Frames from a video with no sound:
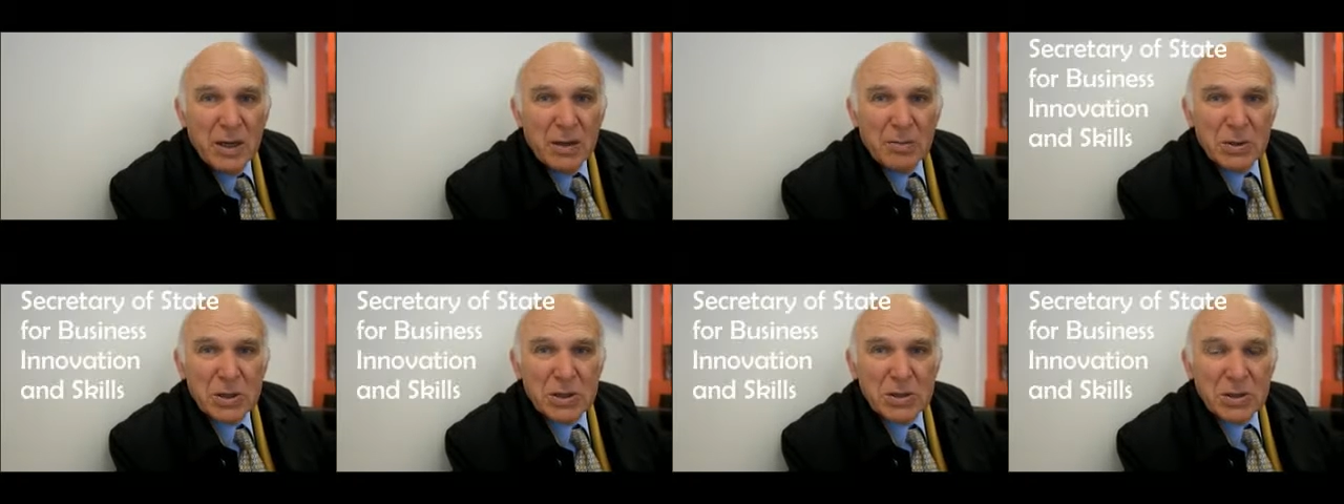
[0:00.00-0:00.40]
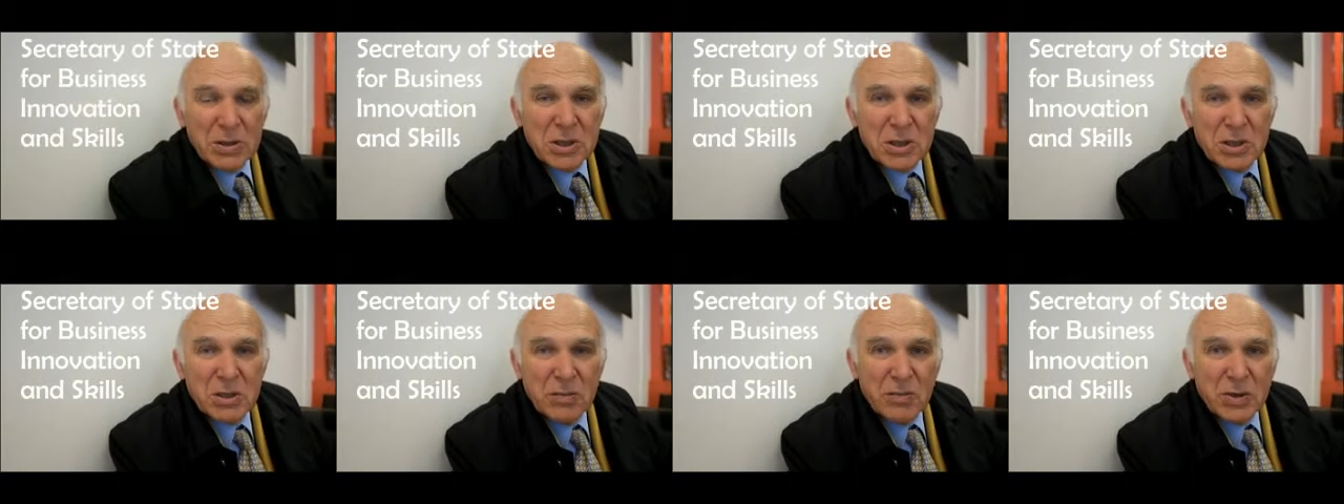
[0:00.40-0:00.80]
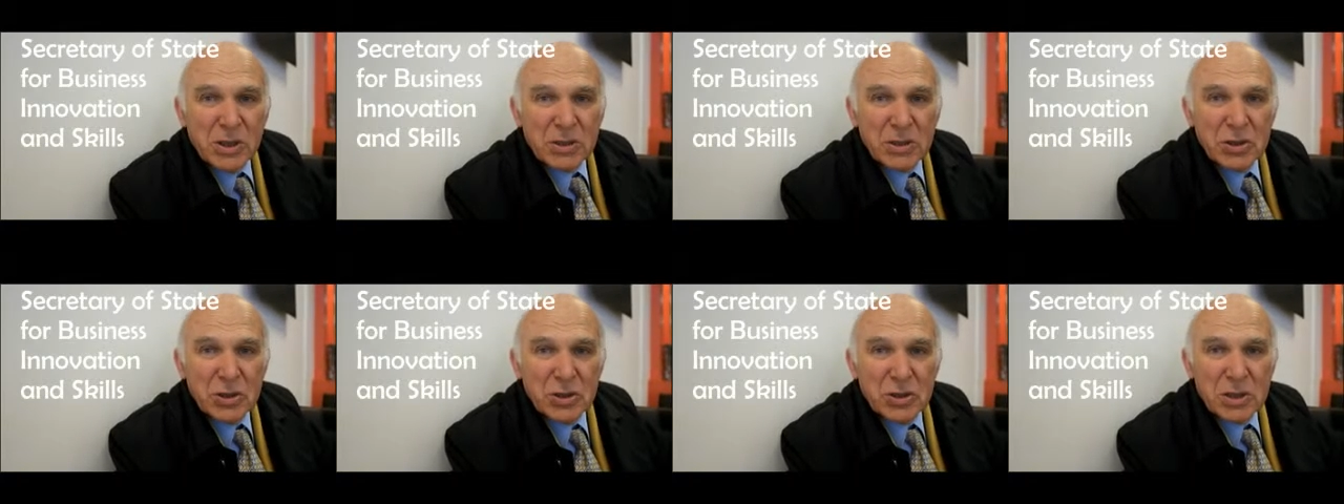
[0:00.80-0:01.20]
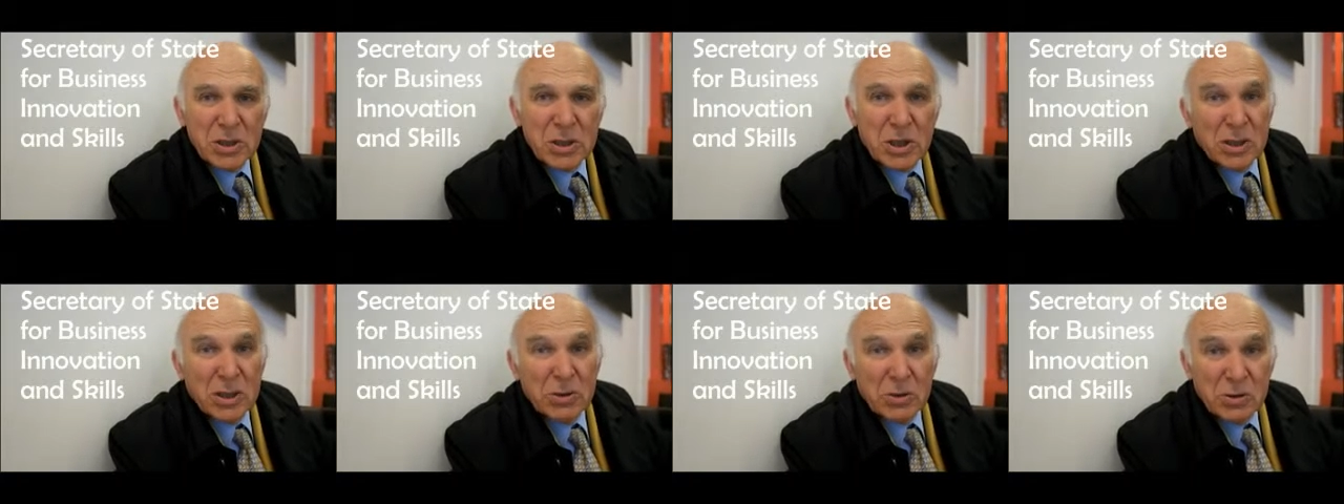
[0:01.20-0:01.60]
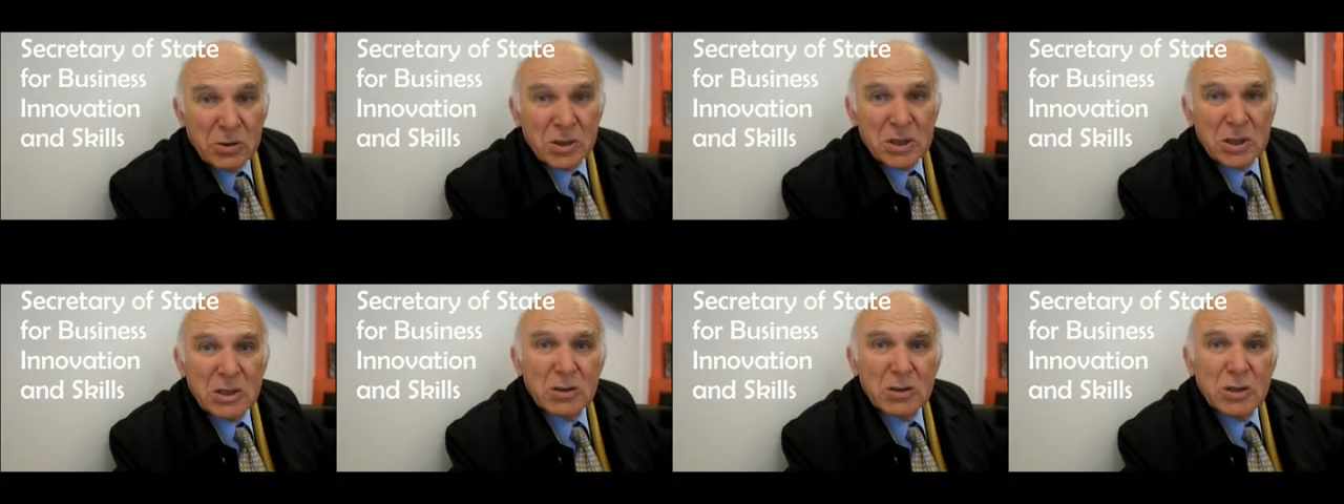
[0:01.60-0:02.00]
Business Innovation Skills,
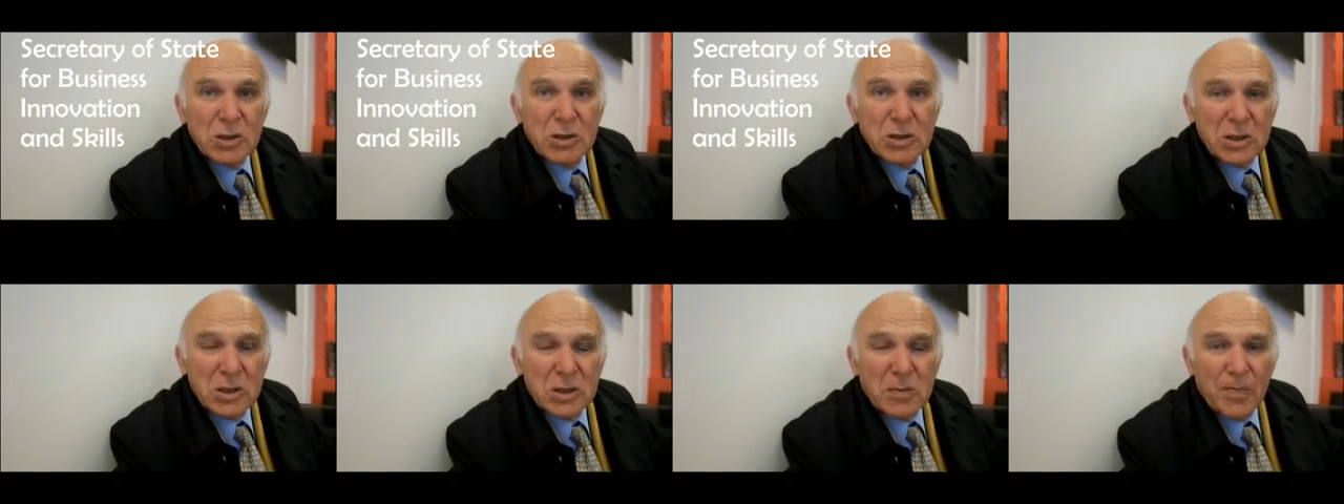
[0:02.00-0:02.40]
which is